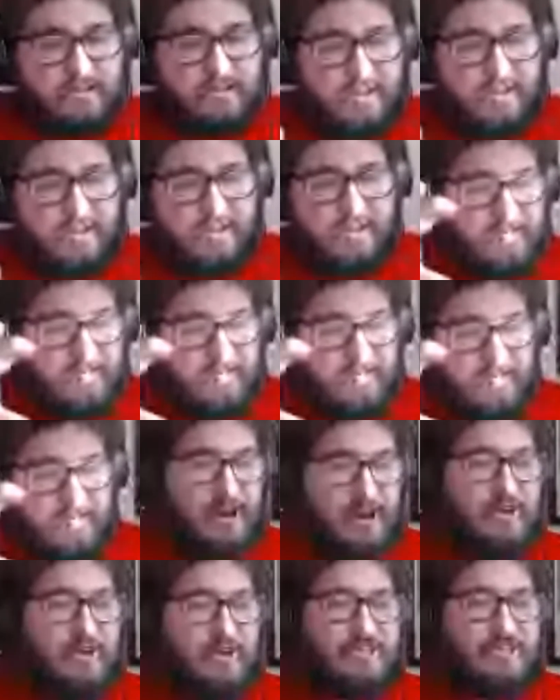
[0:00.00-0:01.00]
There has been an
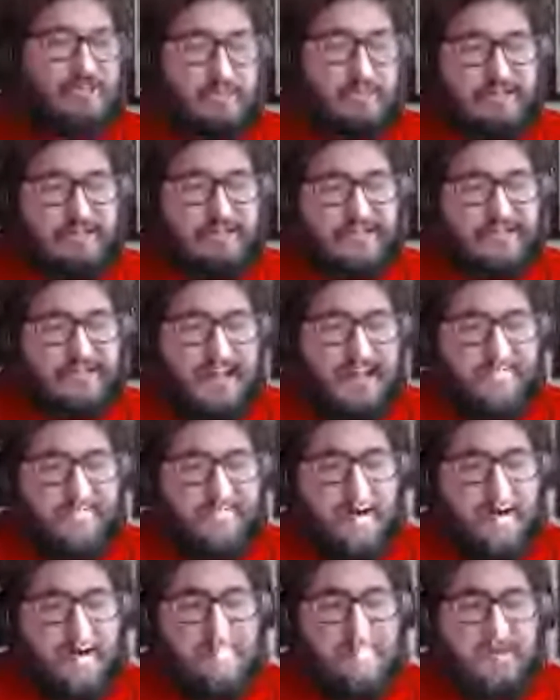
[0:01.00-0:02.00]
interception in this time
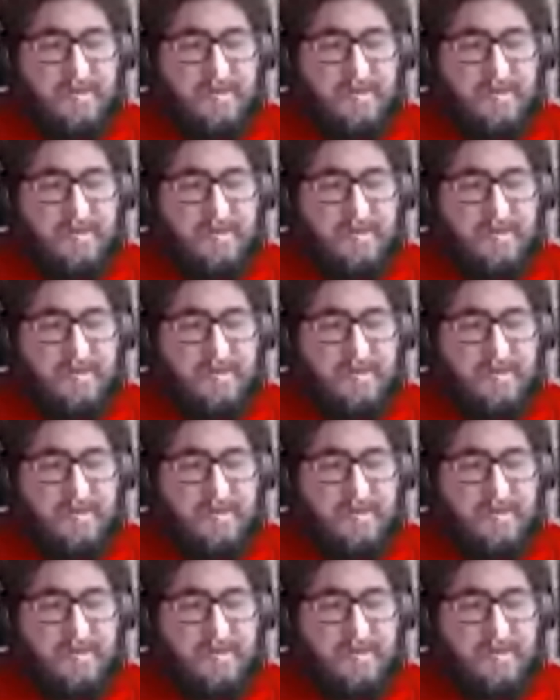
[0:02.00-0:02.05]
frame.